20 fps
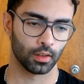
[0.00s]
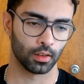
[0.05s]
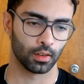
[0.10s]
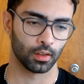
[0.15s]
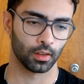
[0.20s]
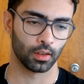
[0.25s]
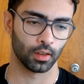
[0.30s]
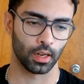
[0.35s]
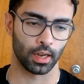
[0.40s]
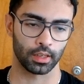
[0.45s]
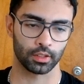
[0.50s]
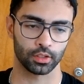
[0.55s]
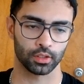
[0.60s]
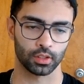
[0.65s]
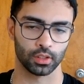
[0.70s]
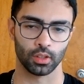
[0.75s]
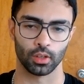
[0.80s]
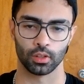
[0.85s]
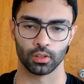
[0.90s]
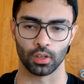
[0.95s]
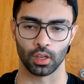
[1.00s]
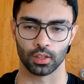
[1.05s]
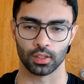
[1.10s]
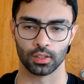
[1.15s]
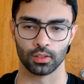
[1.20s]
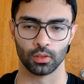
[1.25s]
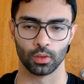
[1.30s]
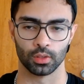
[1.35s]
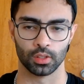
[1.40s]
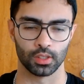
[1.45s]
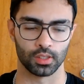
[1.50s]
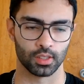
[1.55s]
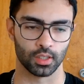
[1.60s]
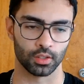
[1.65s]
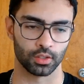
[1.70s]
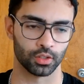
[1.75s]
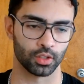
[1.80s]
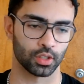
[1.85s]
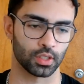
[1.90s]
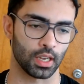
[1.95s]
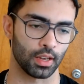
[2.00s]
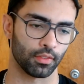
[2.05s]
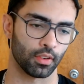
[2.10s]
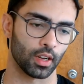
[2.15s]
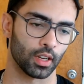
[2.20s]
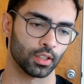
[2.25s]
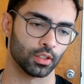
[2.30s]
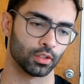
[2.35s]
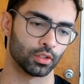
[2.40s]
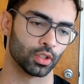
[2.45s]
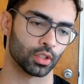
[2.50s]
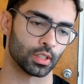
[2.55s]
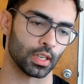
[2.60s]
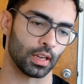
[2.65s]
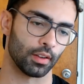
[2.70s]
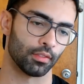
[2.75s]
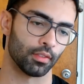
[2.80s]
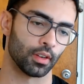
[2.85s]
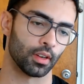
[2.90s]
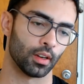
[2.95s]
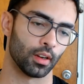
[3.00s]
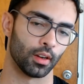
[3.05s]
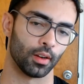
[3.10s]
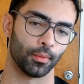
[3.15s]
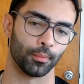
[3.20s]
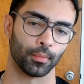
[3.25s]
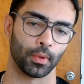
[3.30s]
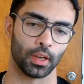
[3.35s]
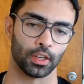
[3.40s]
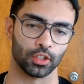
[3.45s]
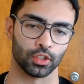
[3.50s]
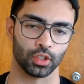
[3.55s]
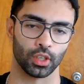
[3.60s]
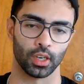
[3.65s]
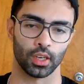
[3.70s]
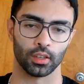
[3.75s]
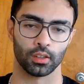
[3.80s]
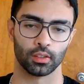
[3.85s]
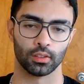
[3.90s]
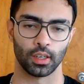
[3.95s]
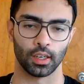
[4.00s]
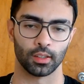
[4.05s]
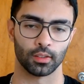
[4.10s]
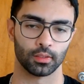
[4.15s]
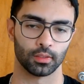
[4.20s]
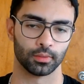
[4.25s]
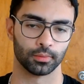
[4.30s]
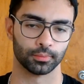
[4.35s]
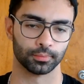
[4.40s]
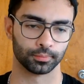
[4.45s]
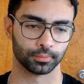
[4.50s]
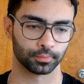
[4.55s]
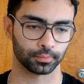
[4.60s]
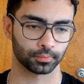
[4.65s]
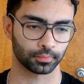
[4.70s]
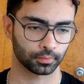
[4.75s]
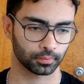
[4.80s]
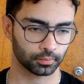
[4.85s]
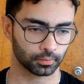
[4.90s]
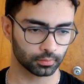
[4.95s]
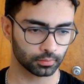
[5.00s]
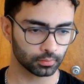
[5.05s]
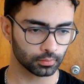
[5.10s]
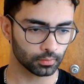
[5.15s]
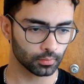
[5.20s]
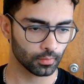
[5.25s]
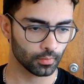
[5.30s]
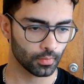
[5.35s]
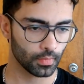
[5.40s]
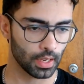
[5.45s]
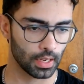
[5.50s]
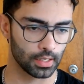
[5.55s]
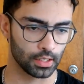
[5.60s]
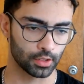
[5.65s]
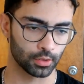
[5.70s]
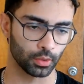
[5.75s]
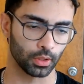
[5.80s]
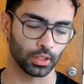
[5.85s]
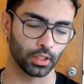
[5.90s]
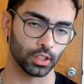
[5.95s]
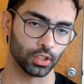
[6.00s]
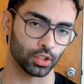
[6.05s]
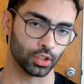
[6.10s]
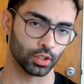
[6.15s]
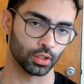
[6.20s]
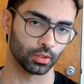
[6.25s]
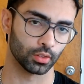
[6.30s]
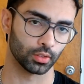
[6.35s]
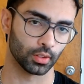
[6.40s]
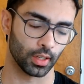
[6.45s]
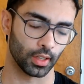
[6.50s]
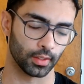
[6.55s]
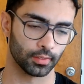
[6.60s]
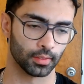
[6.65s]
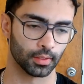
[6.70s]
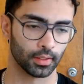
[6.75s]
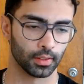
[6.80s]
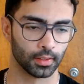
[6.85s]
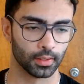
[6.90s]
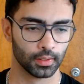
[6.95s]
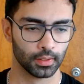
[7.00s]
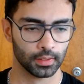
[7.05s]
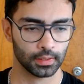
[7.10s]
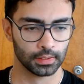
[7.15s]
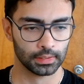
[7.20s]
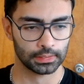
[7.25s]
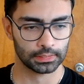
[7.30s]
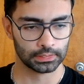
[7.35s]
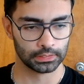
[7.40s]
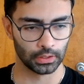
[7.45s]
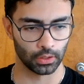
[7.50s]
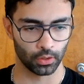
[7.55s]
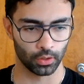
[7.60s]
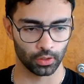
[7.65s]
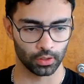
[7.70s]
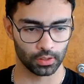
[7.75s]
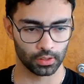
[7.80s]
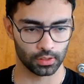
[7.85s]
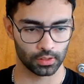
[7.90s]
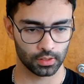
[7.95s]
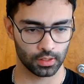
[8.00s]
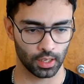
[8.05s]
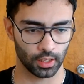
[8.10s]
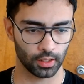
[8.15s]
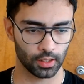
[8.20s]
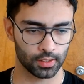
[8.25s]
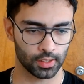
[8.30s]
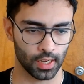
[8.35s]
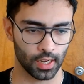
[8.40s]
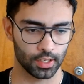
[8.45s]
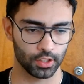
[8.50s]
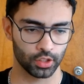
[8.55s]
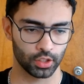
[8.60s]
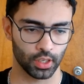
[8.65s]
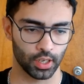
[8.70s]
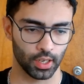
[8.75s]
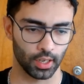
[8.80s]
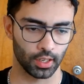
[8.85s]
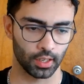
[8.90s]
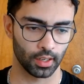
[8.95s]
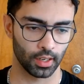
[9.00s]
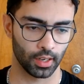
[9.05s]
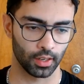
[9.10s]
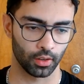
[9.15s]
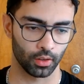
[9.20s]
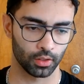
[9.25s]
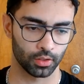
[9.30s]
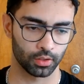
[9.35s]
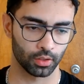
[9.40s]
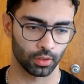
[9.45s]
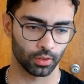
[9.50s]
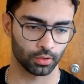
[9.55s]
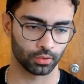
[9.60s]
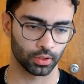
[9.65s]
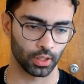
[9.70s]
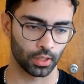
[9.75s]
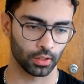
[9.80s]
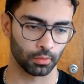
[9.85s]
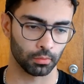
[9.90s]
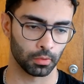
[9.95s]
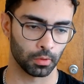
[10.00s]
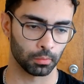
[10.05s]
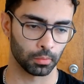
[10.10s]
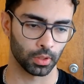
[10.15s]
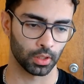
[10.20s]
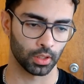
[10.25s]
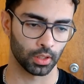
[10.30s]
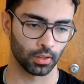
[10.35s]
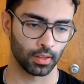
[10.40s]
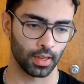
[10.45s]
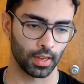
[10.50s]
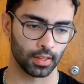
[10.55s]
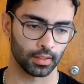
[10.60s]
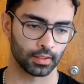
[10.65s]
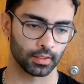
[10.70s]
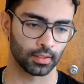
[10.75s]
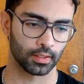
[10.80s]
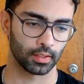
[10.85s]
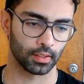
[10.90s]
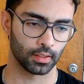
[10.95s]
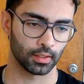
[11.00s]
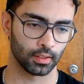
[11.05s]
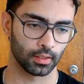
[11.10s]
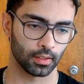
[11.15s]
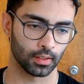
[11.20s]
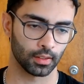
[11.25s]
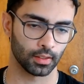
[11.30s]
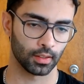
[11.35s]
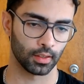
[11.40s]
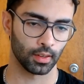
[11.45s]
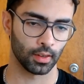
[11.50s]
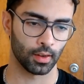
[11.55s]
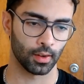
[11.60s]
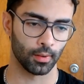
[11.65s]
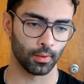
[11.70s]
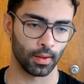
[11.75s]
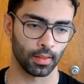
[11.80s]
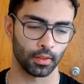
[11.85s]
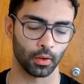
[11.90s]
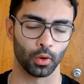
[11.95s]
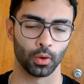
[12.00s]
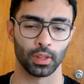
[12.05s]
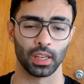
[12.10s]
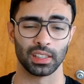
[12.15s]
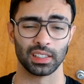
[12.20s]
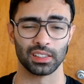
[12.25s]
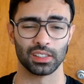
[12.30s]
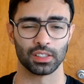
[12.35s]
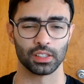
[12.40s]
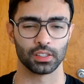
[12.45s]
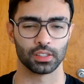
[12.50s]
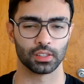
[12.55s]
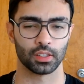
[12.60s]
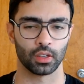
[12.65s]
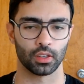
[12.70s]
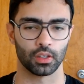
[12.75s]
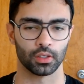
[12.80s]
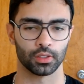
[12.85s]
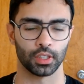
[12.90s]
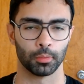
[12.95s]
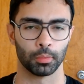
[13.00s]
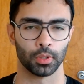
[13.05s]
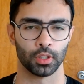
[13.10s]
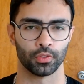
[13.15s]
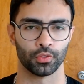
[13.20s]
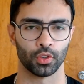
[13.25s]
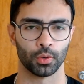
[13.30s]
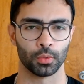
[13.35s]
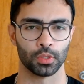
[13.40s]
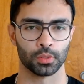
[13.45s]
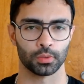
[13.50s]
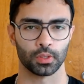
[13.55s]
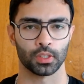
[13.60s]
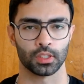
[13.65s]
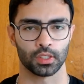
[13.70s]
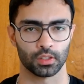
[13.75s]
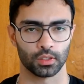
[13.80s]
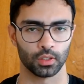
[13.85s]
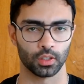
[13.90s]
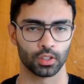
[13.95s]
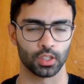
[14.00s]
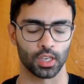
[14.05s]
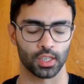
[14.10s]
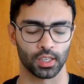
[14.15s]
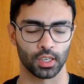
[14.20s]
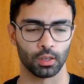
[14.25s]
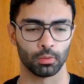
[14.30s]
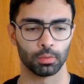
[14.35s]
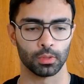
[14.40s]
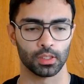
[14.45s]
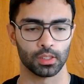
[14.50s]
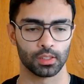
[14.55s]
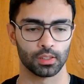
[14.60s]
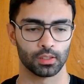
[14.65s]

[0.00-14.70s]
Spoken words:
Actually, no, not no T cells. You just have IgA, right? And it's really itchy, right? So take this IgA and also try to remember that, and the reason it's called herpetiformis because it looks like herpes.